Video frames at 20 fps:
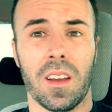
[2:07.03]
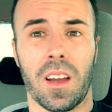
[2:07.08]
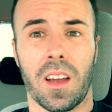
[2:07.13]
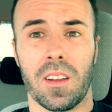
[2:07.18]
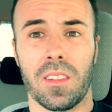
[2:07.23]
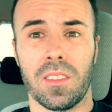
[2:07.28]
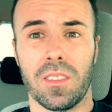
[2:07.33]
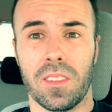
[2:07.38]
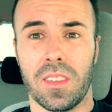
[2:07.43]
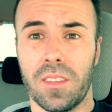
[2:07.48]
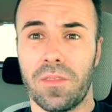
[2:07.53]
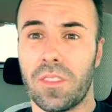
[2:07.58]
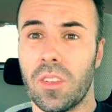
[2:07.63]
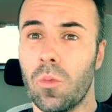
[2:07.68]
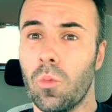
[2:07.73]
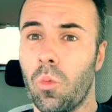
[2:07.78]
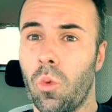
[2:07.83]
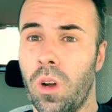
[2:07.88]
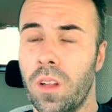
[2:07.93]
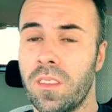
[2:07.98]
I
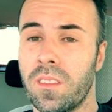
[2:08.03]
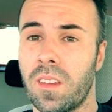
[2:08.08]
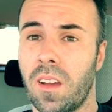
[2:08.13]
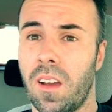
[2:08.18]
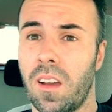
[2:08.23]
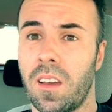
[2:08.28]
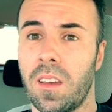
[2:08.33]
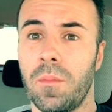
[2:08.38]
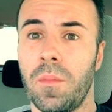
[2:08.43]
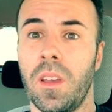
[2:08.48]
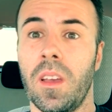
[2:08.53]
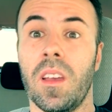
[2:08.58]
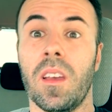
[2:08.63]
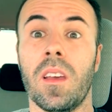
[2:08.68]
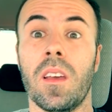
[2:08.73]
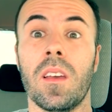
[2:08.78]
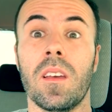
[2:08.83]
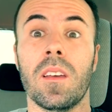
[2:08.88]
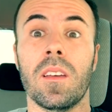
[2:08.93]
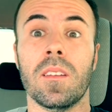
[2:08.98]
lifted 1 time.
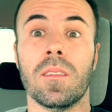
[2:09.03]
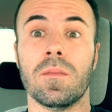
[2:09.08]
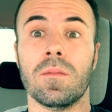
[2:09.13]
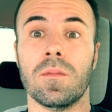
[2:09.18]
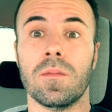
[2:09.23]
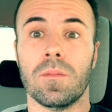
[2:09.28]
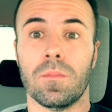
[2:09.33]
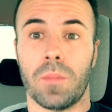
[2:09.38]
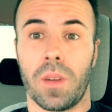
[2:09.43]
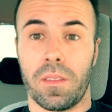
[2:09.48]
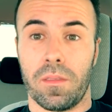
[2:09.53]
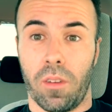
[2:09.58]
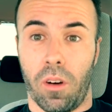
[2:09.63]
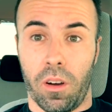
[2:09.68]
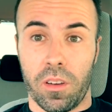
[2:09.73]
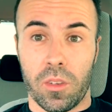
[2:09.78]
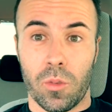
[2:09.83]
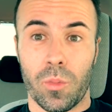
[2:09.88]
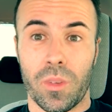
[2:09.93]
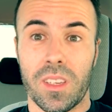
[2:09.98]
My
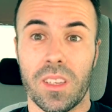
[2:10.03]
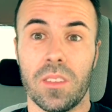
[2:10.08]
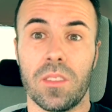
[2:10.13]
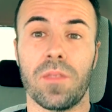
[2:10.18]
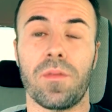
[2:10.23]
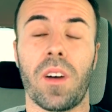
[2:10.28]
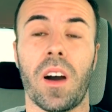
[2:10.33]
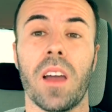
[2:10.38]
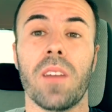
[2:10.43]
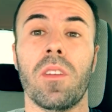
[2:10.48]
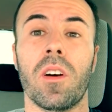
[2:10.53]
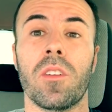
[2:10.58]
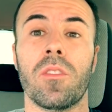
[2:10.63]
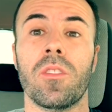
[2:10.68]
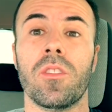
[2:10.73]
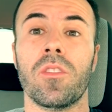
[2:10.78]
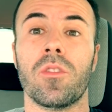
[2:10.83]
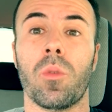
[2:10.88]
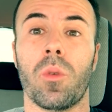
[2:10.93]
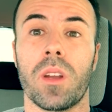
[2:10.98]
volume is
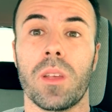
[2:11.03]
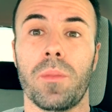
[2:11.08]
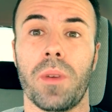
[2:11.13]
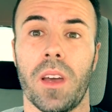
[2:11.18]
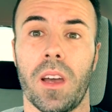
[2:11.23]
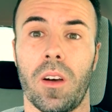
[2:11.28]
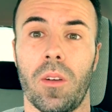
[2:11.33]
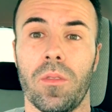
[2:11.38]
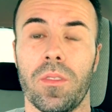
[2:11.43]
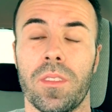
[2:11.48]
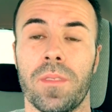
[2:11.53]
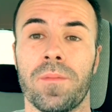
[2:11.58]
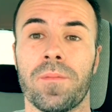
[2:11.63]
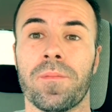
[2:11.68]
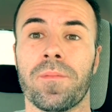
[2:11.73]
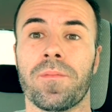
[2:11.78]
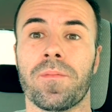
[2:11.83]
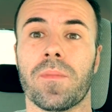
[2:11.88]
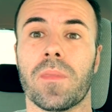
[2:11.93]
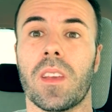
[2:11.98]
520 pounds.
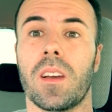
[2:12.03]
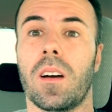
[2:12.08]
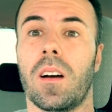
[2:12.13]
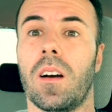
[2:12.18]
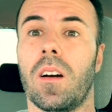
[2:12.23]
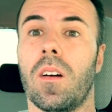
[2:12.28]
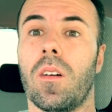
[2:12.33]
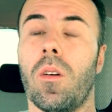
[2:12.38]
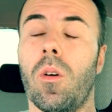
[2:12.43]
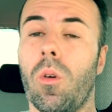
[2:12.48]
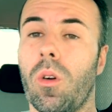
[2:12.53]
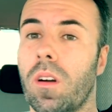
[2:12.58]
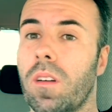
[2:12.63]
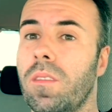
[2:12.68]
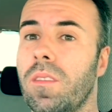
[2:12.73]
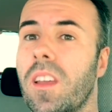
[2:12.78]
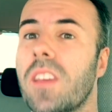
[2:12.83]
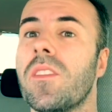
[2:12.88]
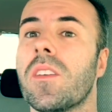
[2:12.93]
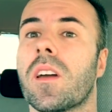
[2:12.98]

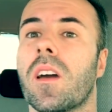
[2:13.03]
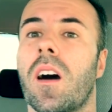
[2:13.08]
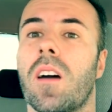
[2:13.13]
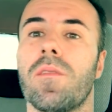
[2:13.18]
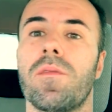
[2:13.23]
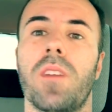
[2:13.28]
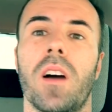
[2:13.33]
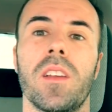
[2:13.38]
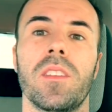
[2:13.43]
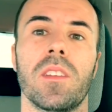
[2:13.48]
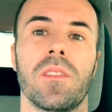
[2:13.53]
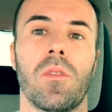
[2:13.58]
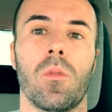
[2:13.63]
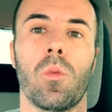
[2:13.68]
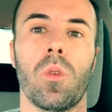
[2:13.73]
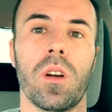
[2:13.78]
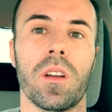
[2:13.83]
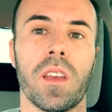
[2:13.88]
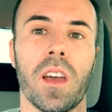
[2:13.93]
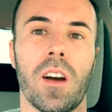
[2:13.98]
Or in the confines of a
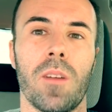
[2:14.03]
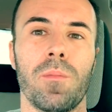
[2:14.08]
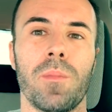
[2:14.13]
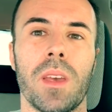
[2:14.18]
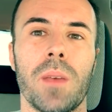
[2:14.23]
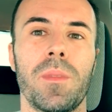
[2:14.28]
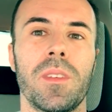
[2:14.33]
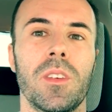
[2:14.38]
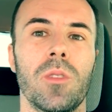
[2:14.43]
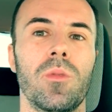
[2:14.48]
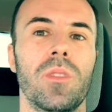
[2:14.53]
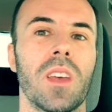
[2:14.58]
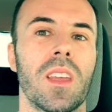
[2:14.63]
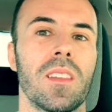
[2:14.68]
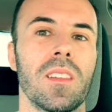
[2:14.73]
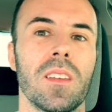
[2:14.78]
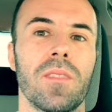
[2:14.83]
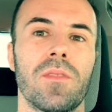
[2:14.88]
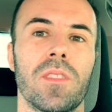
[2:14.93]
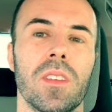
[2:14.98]
workout, maybe you
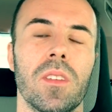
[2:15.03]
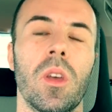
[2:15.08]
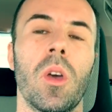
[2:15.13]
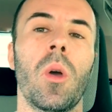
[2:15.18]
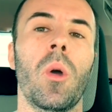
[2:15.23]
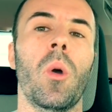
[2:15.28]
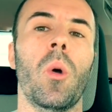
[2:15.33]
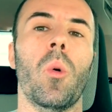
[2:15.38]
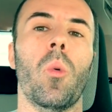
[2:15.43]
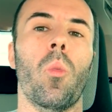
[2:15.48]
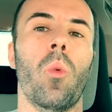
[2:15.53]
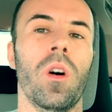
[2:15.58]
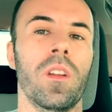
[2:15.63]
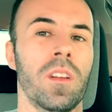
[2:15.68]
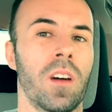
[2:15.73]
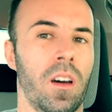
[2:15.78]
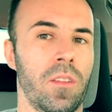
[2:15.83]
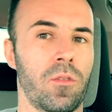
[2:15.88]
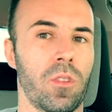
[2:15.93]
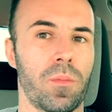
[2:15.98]
deadlifted
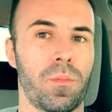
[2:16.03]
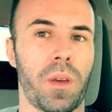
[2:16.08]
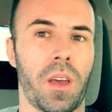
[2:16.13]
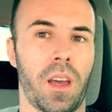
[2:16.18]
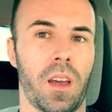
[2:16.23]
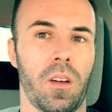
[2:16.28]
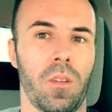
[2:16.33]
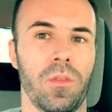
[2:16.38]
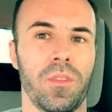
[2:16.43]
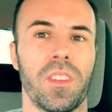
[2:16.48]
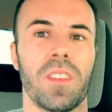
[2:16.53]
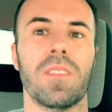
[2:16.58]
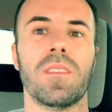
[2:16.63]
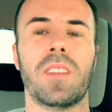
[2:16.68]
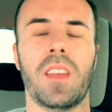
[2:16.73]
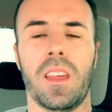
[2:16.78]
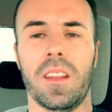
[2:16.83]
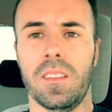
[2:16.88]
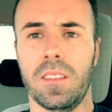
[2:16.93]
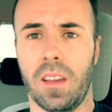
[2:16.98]
100 pounds
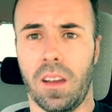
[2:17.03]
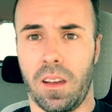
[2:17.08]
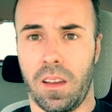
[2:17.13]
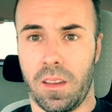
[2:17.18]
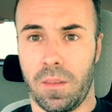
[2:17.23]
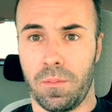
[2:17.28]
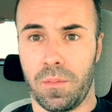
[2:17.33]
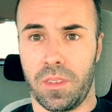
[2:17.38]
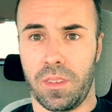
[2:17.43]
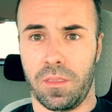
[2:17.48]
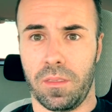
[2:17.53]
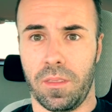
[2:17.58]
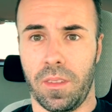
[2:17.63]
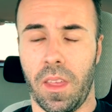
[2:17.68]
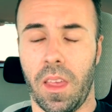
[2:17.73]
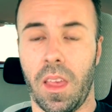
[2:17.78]
10 times.